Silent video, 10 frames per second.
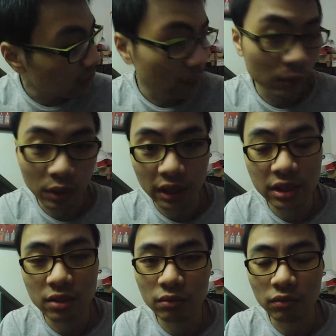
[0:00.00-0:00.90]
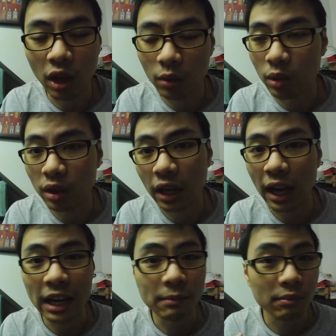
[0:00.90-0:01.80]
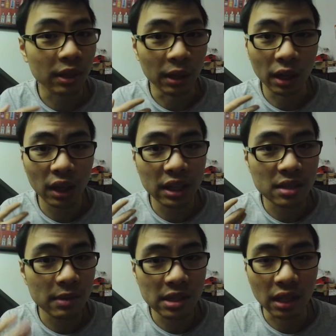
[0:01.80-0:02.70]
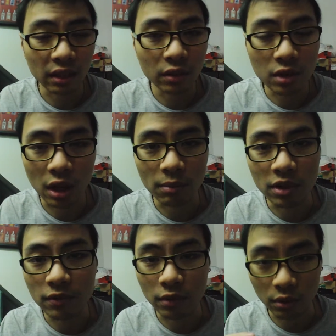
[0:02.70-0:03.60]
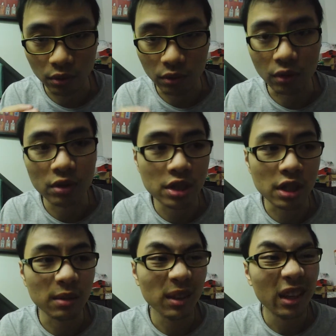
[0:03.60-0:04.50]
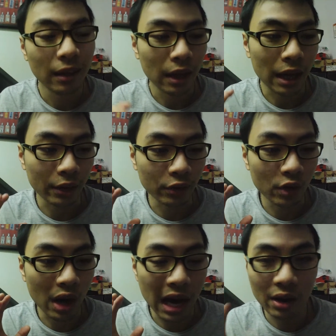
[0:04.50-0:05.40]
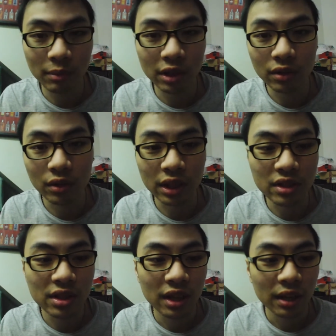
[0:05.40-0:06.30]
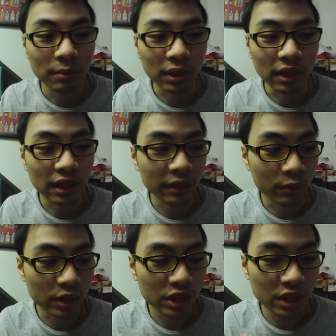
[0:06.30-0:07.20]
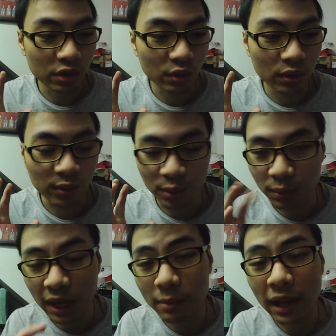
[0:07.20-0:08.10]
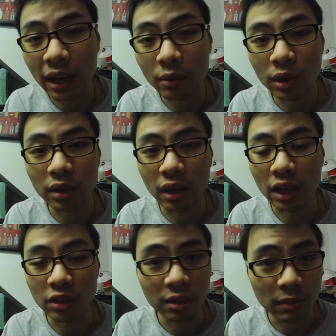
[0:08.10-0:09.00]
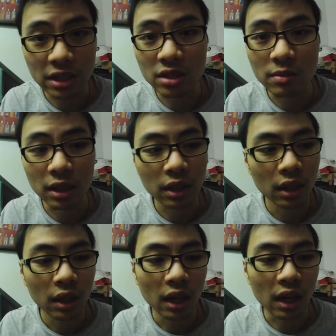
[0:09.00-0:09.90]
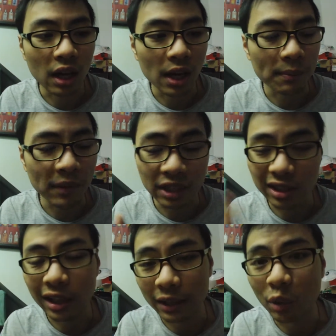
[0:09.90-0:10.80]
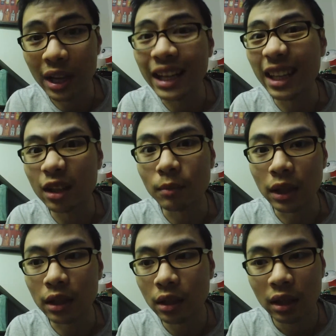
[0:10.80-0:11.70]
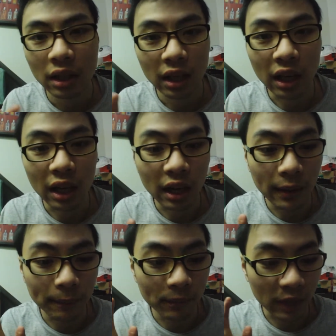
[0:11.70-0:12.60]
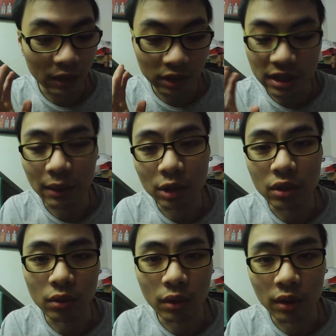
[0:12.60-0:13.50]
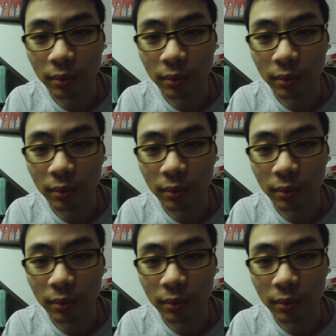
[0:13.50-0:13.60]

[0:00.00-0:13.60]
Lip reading: it does not work, I am probably going to be selling those copies for dirt cheap. I don't know how I'm going to do this, but if we're just going to do it through PayPal, whatnot, you can message me until when I get them in. I'll decide what to do with